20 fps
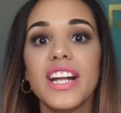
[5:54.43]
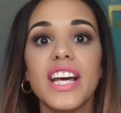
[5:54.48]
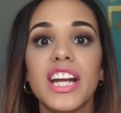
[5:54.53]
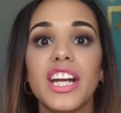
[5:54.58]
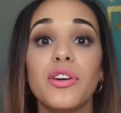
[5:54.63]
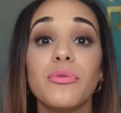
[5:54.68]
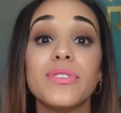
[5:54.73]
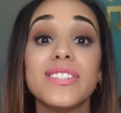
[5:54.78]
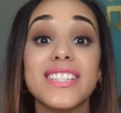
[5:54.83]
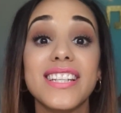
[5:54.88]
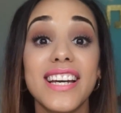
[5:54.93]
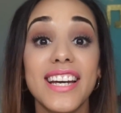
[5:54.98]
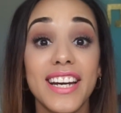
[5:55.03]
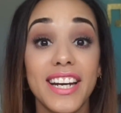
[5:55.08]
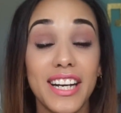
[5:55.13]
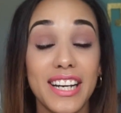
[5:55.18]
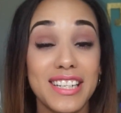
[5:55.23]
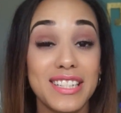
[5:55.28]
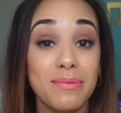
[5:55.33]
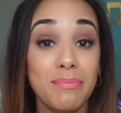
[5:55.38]
and it was the
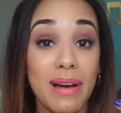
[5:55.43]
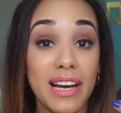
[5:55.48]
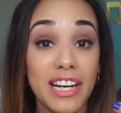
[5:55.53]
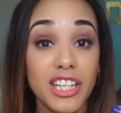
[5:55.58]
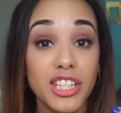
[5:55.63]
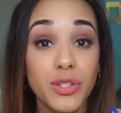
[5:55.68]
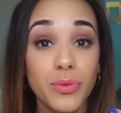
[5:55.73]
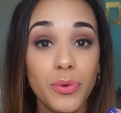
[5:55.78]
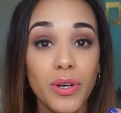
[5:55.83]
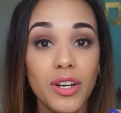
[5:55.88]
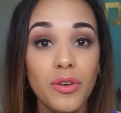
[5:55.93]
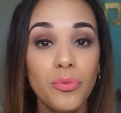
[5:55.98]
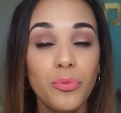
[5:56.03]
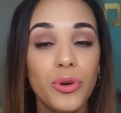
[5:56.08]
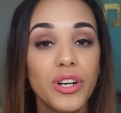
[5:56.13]
IT Cosmetics one,